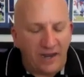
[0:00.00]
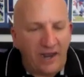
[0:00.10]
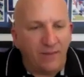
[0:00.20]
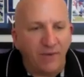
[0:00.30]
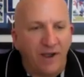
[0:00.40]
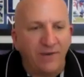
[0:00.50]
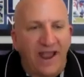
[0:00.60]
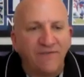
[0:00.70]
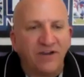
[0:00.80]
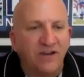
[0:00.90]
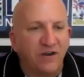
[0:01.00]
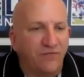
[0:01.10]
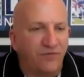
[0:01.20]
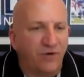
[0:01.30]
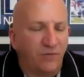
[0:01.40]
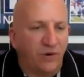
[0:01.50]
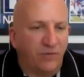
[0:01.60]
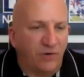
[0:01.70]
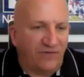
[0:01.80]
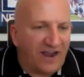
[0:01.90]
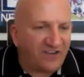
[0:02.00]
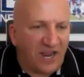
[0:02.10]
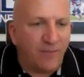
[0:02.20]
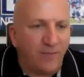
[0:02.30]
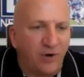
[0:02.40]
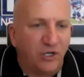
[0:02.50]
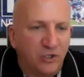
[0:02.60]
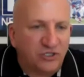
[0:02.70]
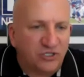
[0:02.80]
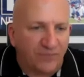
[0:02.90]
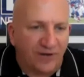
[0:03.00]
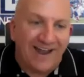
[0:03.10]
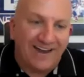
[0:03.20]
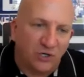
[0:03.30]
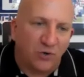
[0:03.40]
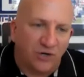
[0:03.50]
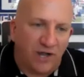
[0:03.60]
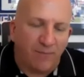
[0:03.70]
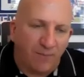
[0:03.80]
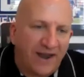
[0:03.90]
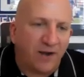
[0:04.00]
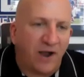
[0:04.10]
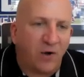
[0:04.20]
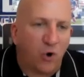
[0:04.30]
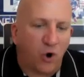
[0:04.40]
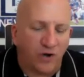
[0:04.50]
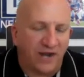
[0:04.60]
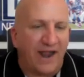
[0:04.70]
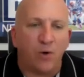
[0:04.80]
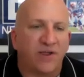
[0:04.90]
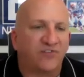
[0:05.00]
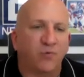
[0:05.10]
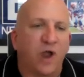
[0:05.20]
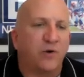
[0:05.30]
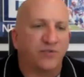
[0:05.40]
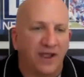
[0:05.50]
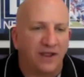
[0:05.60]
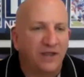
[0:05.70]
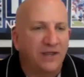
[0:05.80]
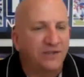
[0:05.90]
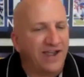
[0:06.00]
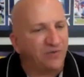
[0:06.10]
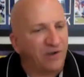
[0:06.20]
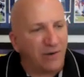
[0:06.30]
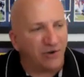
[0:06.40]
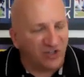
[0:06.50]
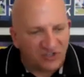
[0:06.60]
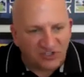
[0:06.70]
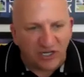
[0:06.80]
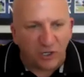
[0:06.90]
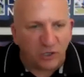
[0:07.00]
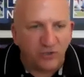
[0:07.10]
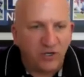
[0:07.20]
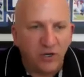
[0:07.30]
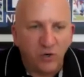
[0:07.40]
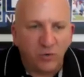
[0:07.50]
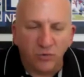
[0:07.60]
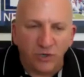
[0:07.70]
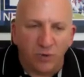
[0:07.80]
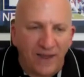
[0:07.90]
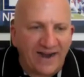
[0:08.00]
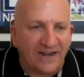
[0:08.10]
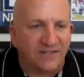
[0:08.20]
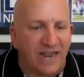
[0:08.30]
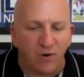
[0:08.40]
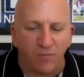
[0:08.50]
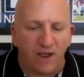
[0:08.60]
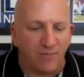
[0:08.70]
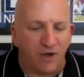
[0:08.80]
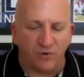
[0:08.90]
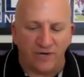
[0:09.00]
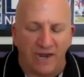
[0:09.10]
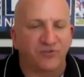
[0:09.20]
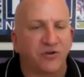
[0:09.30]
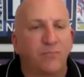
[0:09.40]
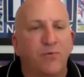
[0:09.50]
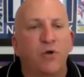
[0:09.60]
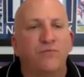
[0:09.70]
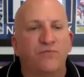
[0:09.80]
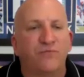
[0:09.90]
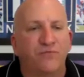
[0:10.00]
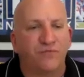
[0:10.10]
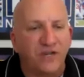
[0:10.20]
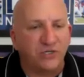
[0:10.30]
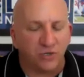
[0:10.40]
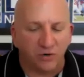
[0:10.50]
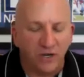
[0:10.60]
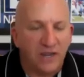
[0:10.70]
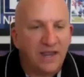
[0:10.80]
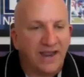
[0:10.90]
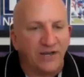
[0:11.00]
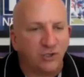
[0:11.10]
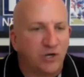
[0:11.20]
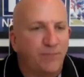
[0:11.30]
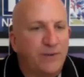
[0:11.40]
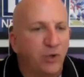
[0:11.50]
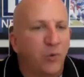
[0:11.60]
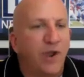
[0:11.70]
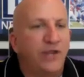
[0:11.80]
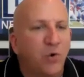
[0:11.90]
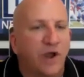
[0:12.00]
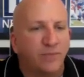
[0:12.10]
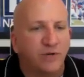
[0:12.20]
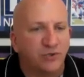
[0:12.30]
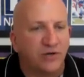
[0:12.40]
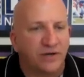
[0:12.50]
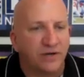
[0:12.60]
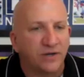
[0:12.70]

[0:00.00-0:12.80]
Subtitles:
an advocate of, if I say I'm going to do something, I do it. I'm a man of my word, and I don't mess around with that. That was instilled, back in the day with my mother, and that was an important feature. And to treat people the way you want to be treated,